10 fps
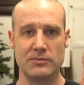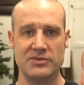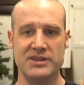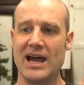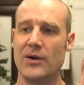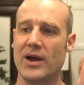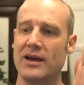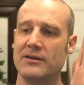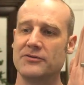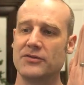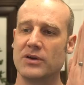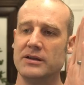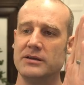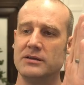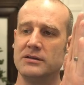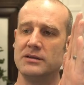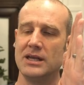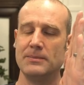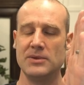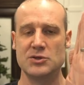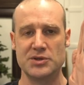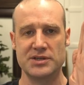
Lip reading: now have an image which